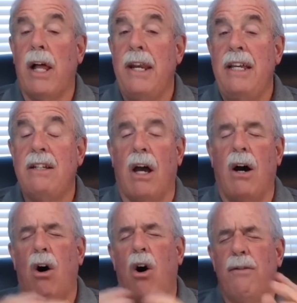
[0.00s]
and he's
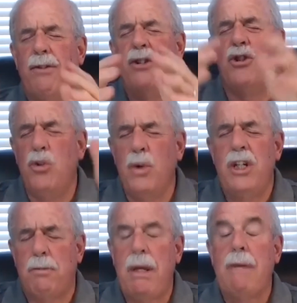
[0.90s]
all of the
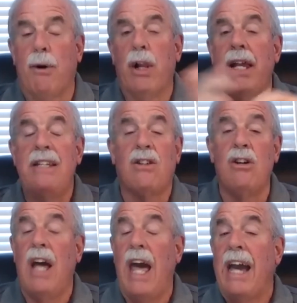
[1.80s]
Jewish people, and he's
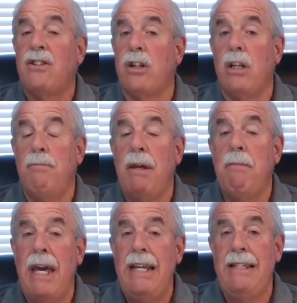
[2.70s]
going to actually be
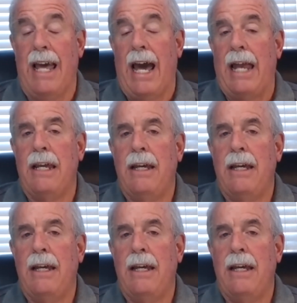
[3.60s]
made that.